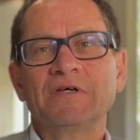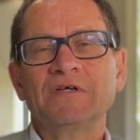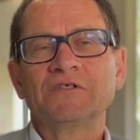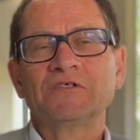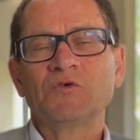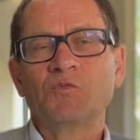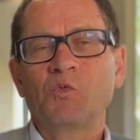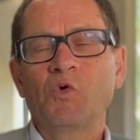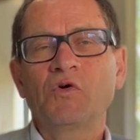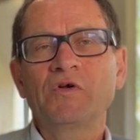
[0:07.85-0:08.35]

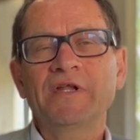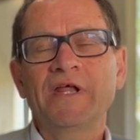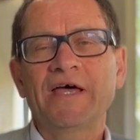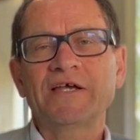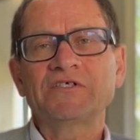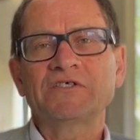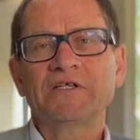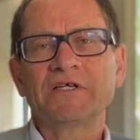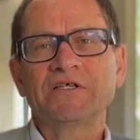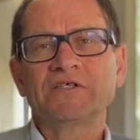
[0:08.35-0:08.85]
So Warden
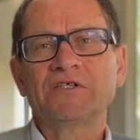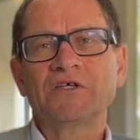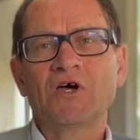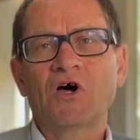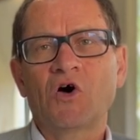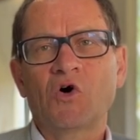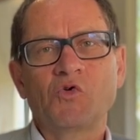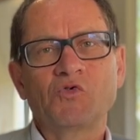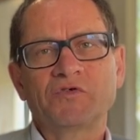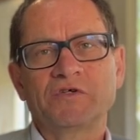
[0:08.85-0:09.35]
actually is the
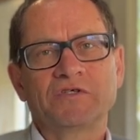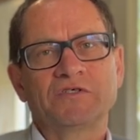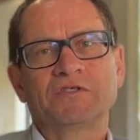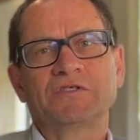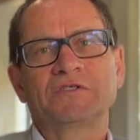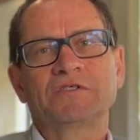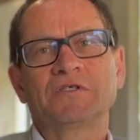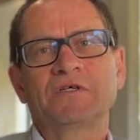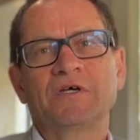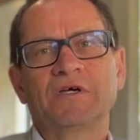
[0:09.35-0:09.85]

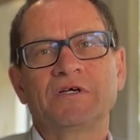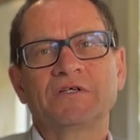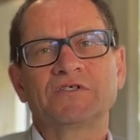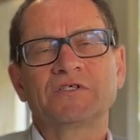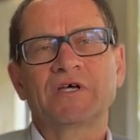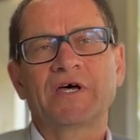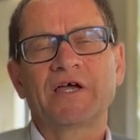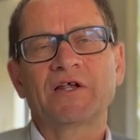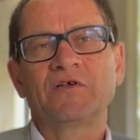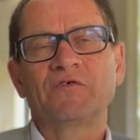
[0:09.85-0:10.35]
oldest
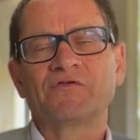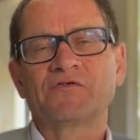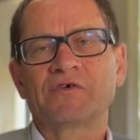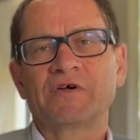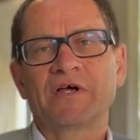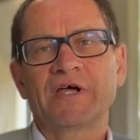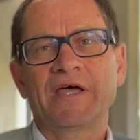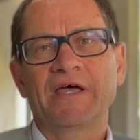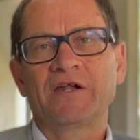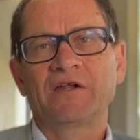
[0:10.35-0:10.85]
title
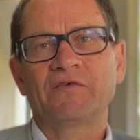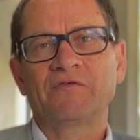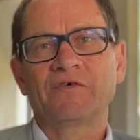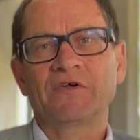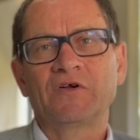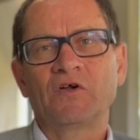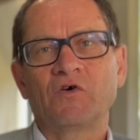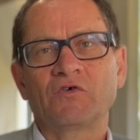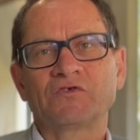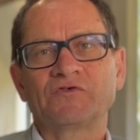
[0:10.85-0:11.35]
for a head of
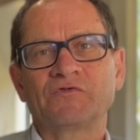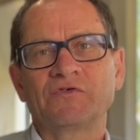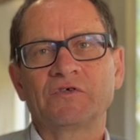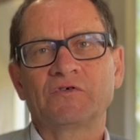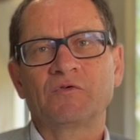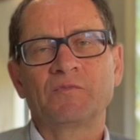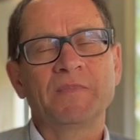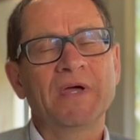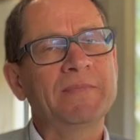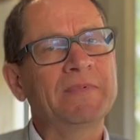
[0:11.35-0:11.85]
an Oxford,
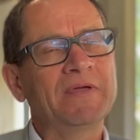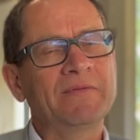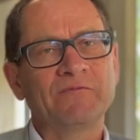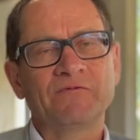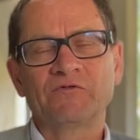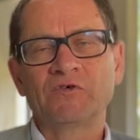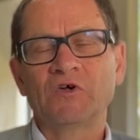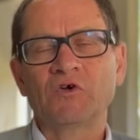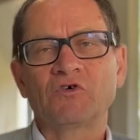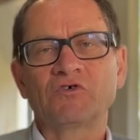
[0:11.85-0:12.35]
or maybe even
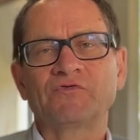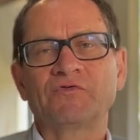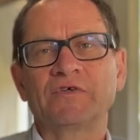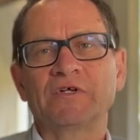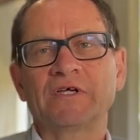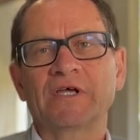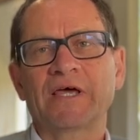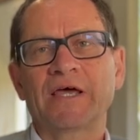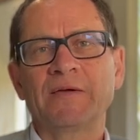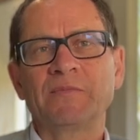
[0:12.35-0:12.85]
for an Oxford
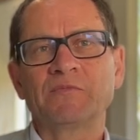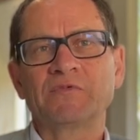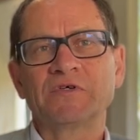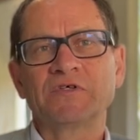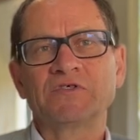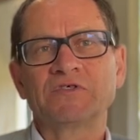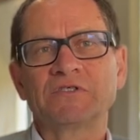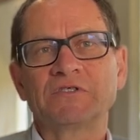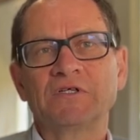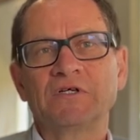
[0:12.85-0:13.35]
and
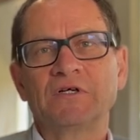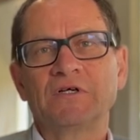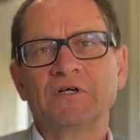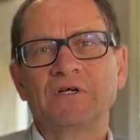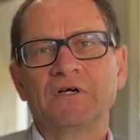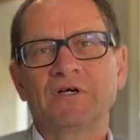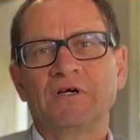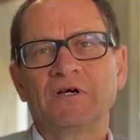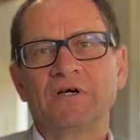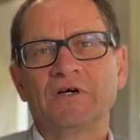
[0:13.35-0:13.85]
Cambridge
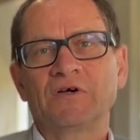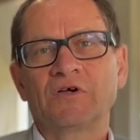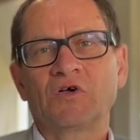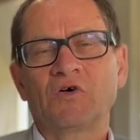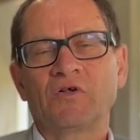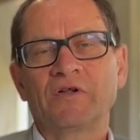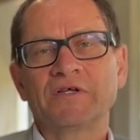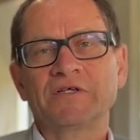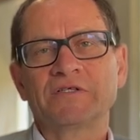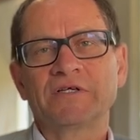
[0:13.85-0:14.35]

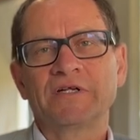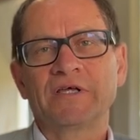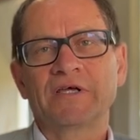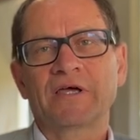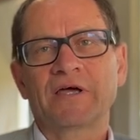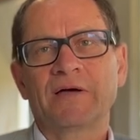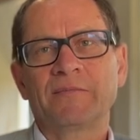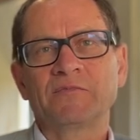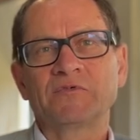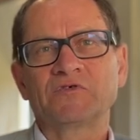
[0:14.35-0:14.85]
college, and it
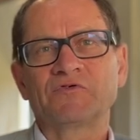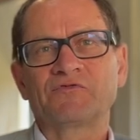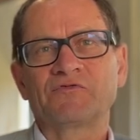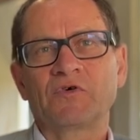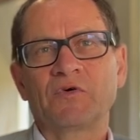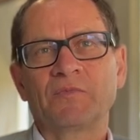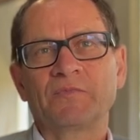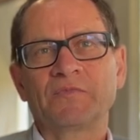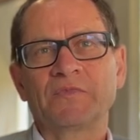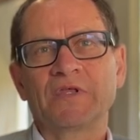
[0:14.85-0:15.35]
comes
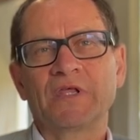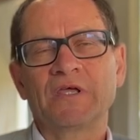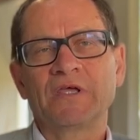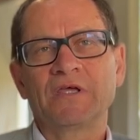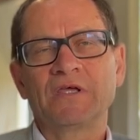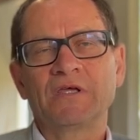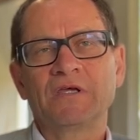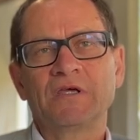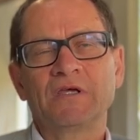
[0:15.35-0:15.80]
from the